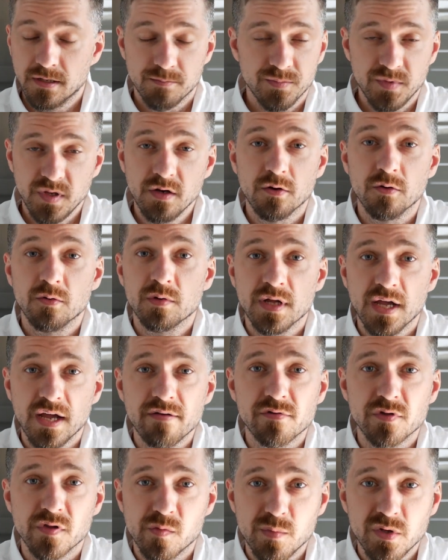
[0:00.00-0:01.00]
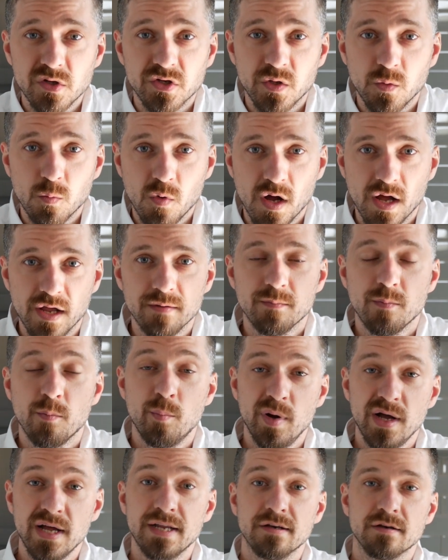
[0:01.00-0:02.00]
You know, have all the milk you want,
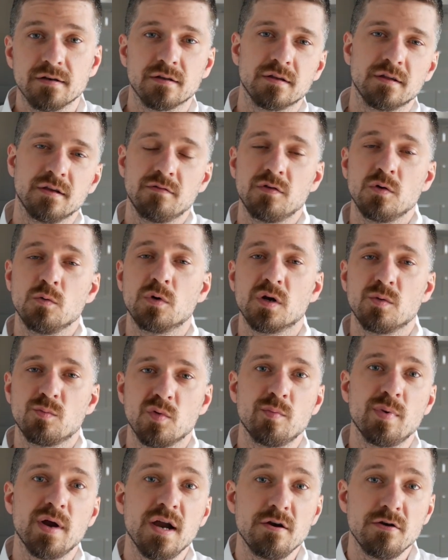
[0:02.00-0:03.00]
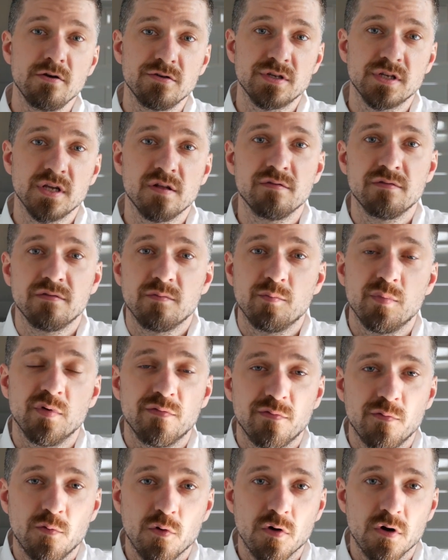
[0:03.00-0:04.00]
but if you want to prepare yourself
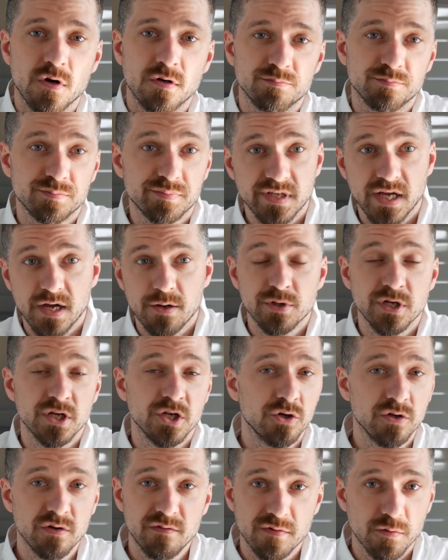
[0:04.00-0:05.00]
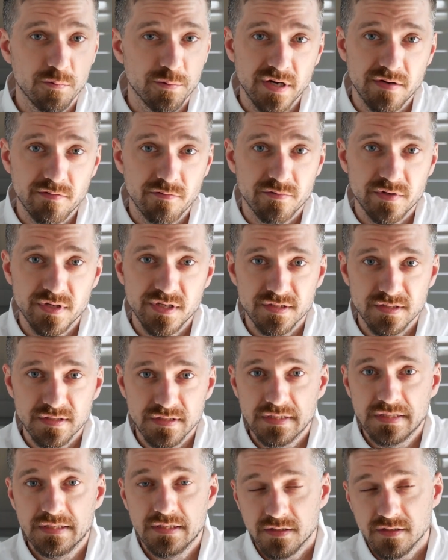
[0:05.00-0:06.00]
before sounding good for whatever reason,
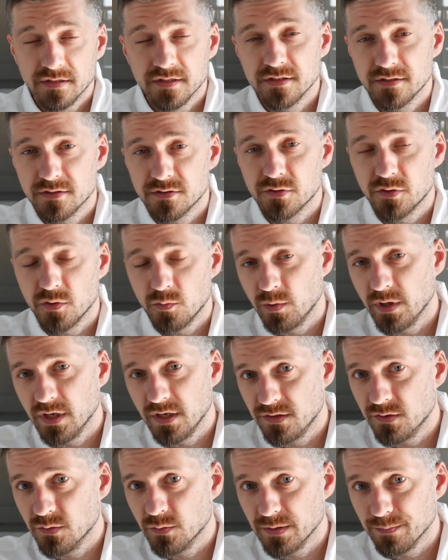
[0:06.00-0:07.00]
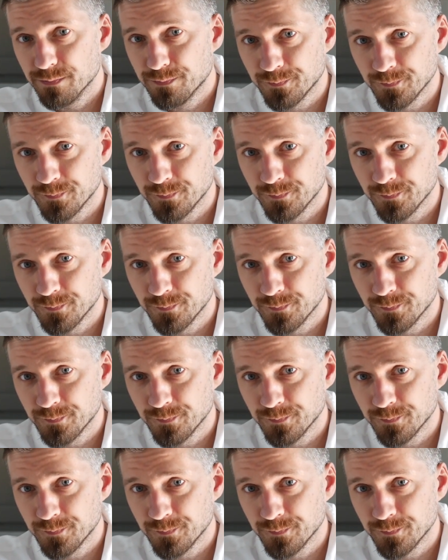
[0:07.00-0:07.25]
this is a good way to do it.